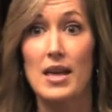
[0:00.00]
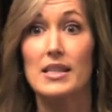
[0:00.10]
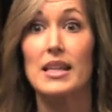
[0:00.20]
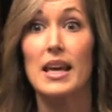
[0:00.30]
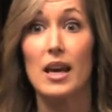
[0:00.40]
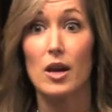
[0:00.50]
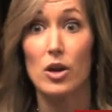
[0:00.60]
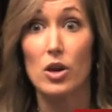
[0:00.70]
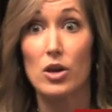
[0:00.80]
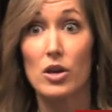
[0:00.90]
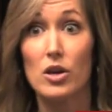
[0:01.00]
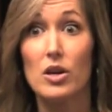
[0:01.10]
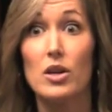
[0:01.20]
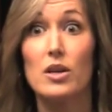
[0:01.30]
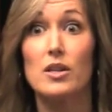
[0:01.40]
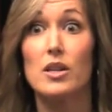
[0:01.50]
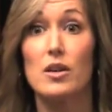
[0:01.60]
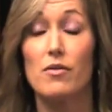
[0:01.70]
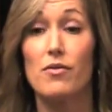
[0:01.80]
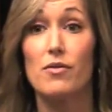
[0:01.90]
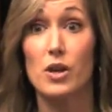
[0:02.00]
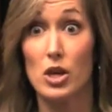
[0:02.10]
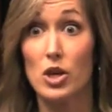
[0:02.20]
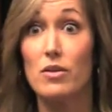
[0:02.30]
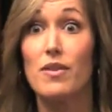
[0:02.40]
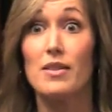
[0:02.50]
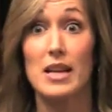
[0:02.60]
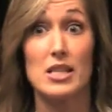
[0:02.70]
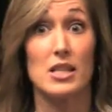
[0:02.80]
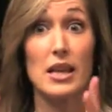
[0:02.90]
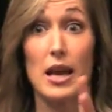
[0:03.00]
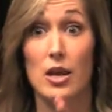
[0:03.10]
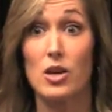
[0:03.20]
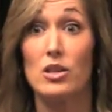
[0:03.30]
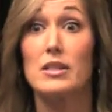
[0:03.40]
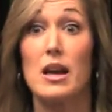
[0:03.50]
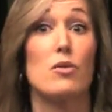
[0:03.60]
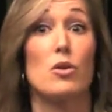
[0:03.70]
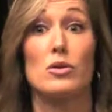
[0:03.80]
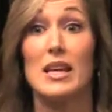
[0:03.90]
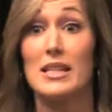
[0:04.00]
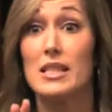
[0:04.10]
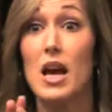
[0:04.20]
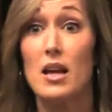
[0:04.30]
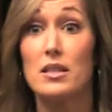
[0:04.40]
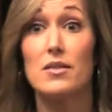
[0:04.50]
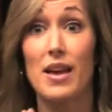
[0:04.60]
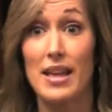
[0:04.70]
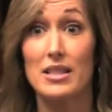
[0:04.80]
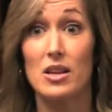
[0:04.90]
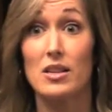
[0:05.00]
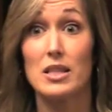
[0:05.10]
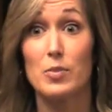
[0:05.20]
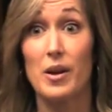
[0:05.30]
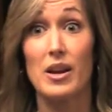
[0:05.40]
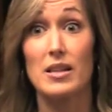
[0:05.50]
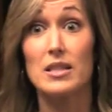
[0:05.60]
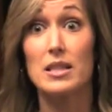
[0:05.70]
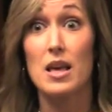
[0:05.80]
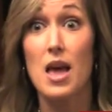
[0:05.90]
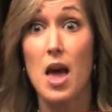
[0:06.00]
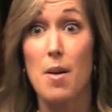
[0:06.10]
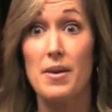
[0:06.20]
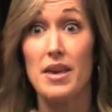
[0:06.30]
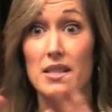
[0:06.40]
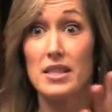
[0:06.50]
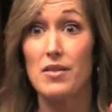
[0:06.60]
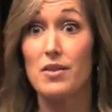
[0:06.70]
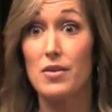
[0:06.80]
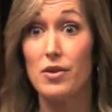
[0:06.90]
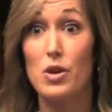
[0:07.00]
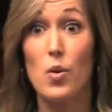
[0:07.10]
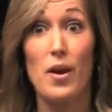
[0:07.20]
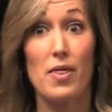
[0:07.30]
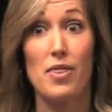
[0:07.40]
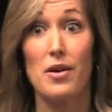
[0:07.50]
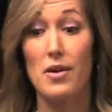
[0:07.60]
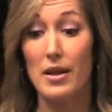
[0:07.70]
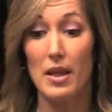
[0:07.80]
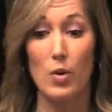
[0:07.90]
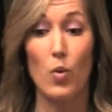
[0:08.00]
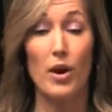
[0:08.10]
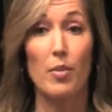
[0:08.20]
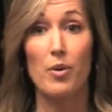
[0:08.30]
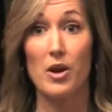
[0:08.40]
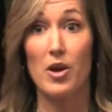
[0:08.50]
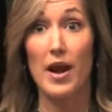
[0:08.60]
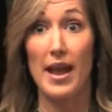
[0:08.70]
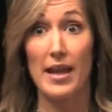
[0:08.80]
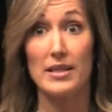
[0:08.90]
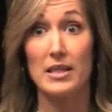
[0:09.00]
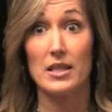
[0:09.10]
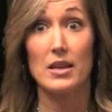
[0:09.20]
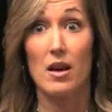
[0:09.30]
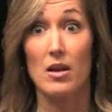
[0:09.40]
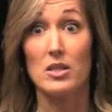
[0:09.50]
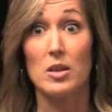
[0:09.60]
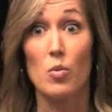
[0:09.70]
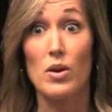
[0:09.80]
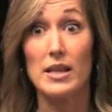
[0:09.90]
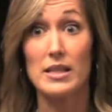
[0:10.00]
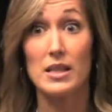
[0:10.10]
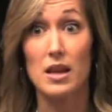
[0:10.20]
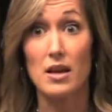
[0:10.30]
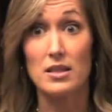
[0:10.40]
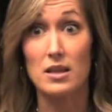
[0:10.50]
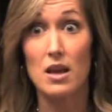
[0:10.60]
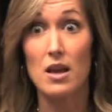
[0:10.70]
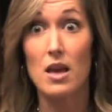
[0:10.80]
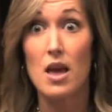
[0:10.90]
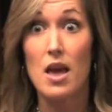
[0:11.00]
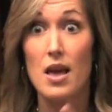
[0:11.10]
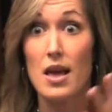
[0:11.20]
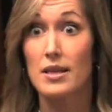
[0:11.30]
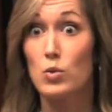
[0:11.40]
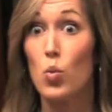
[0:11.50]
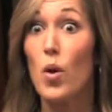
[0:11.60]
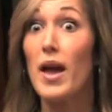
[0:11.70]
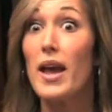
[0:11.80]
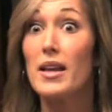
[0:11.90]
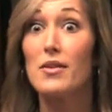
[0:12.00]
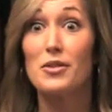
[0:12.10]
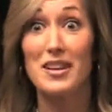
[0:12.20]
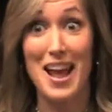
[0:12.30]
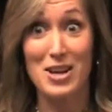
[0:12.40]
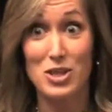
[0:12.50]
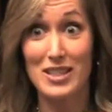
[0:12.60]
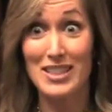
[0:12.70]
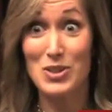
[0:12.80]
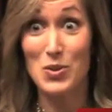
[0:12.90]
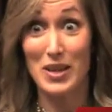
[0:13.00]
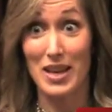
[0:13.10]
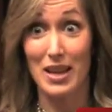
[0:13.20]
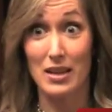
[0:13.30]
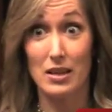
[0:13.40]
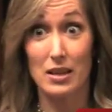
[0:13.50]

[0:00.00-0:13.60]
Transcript: To get a good foundation, get a good download, get tons of hands-on experience. Because even if you know it in theory, like where to put your hands on someone in Tadasana, it's way different actually doing it.